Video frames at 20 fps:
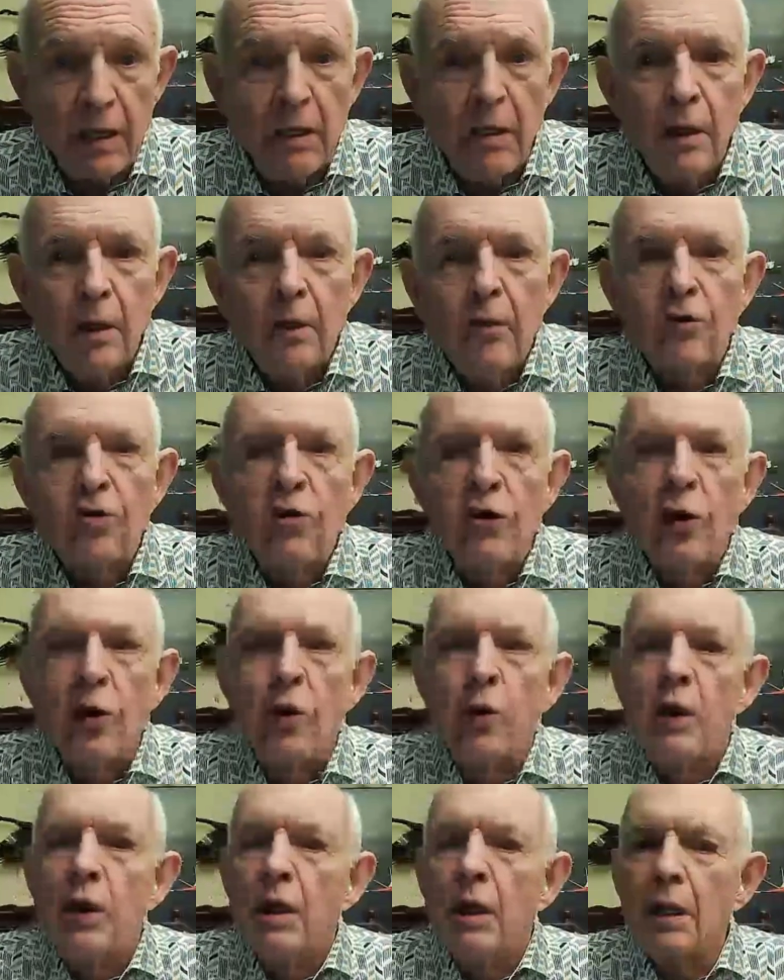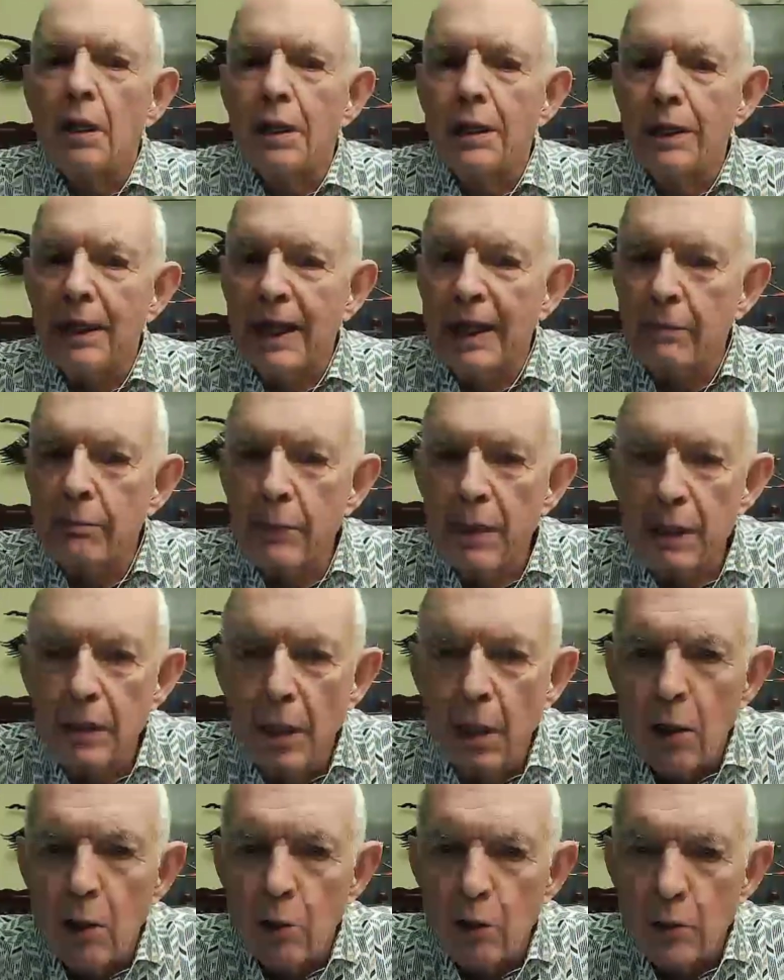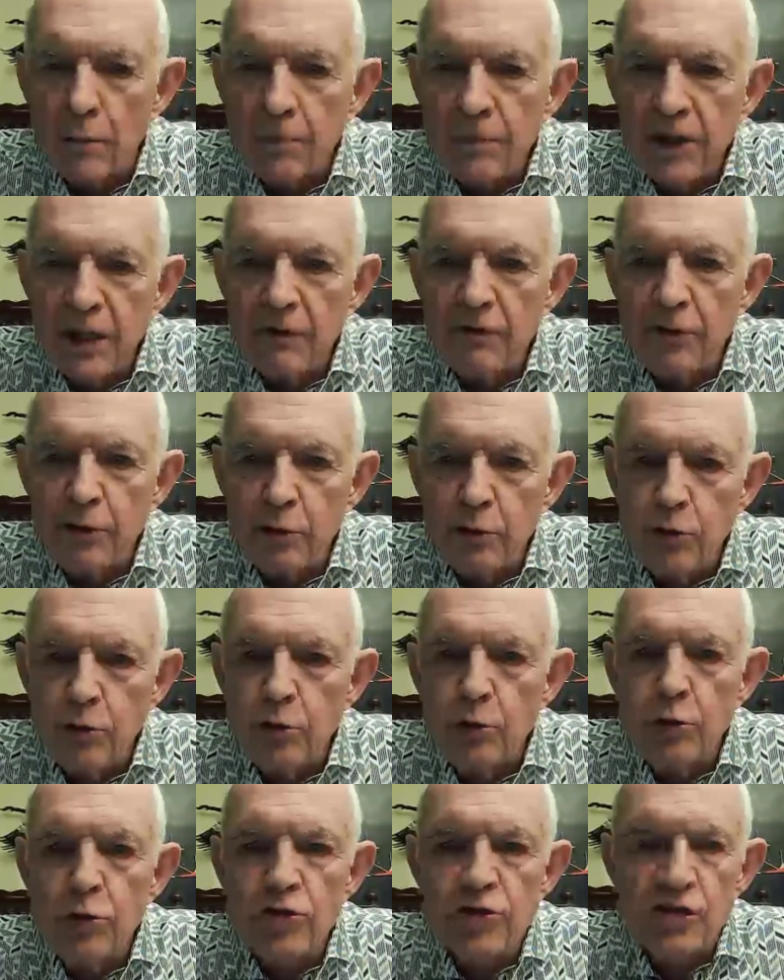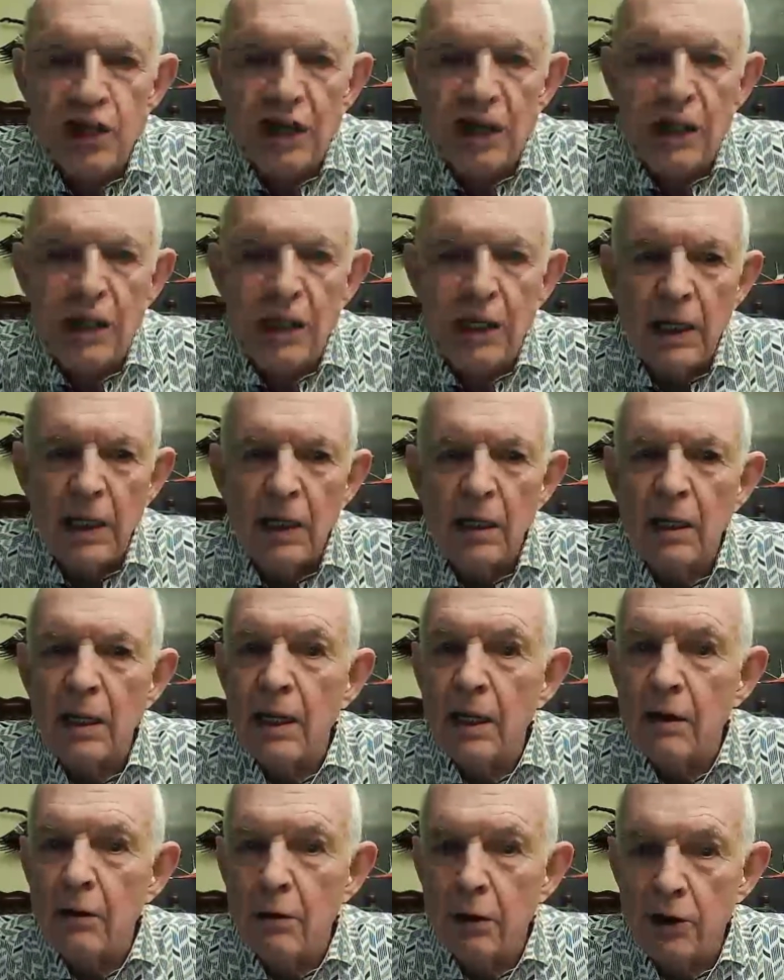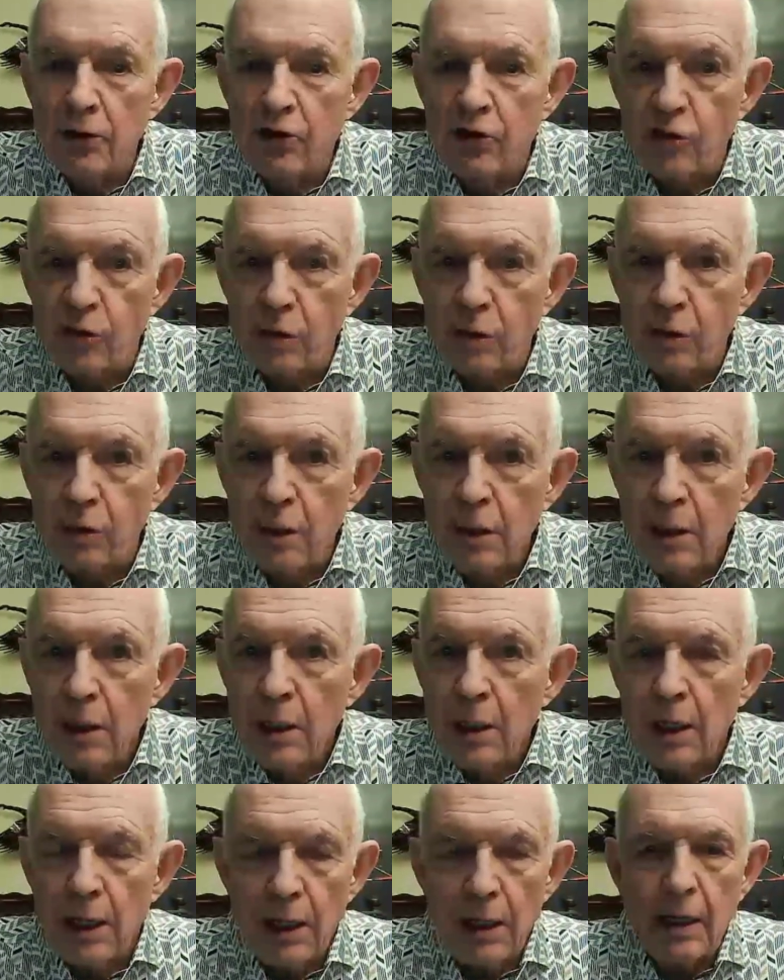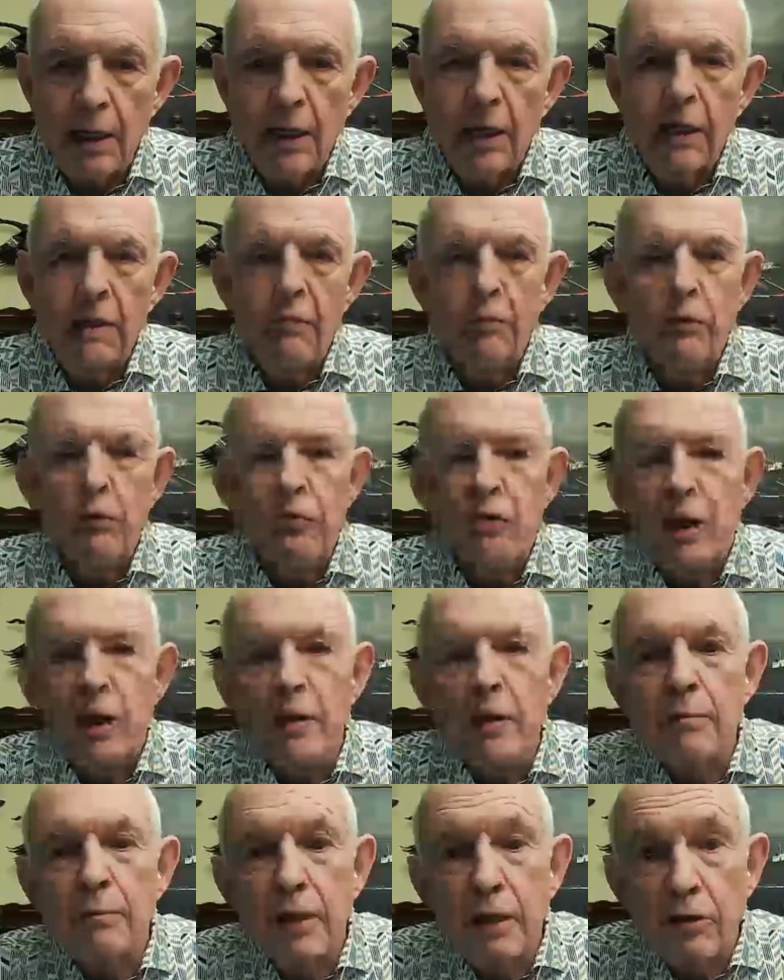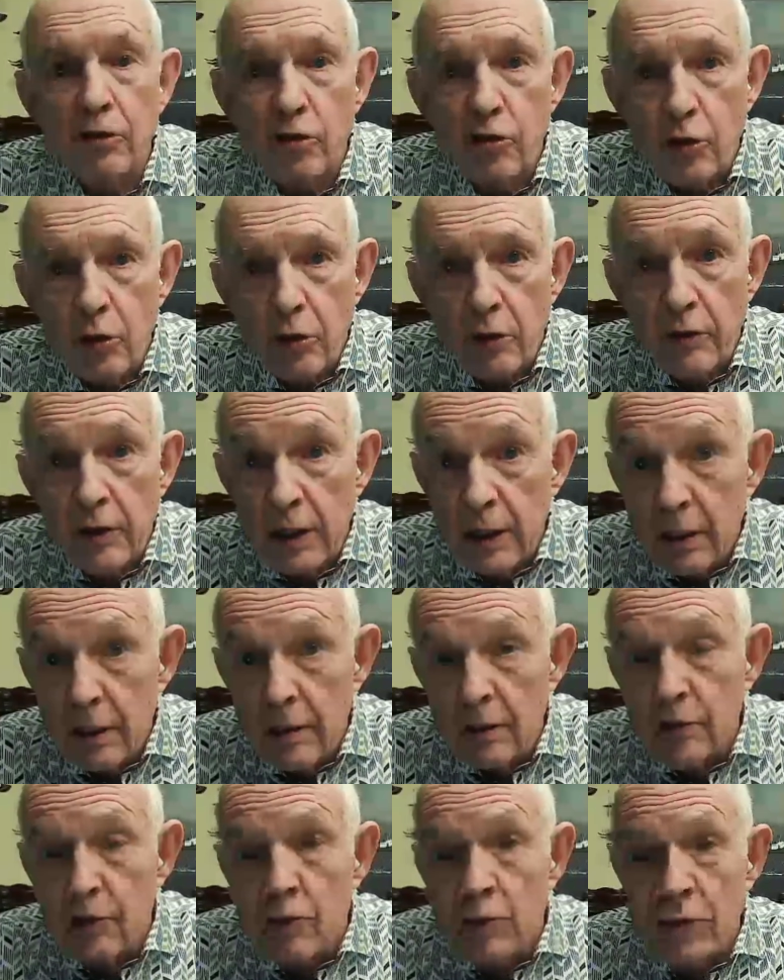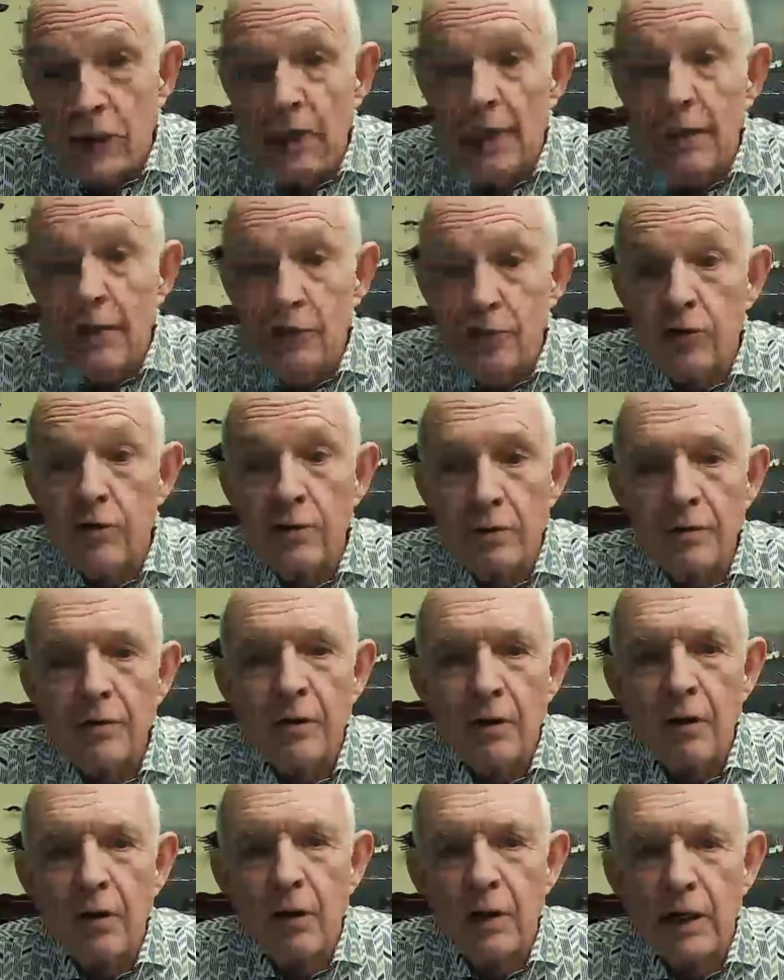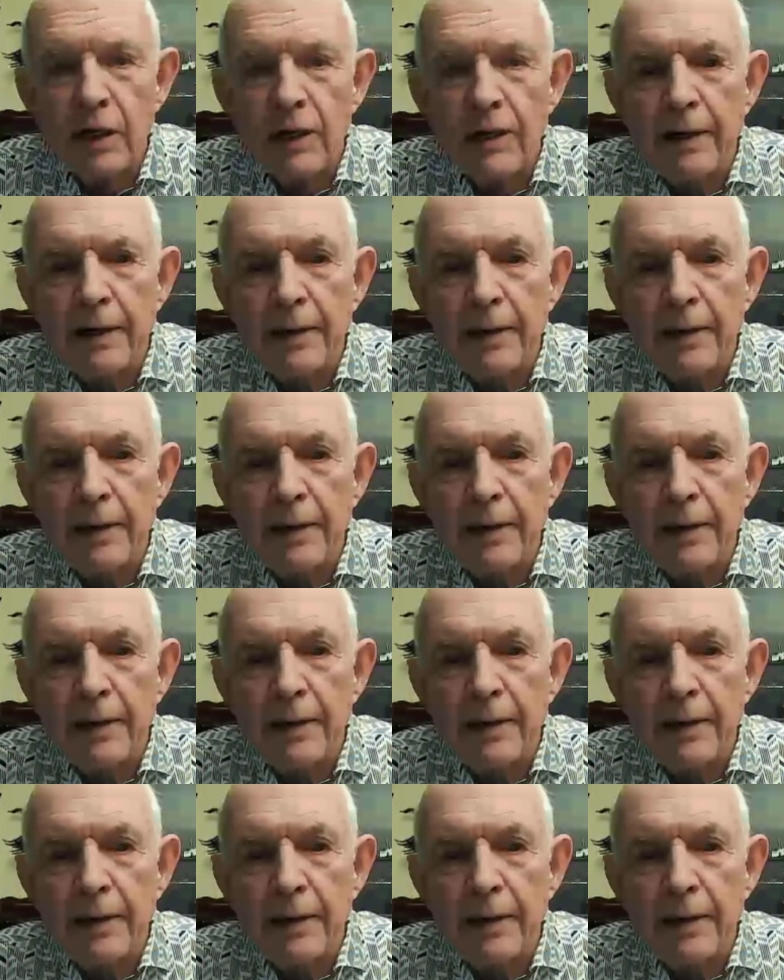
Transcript: So let me know if you do send in a question, and I will try to make sure that it is raised on air.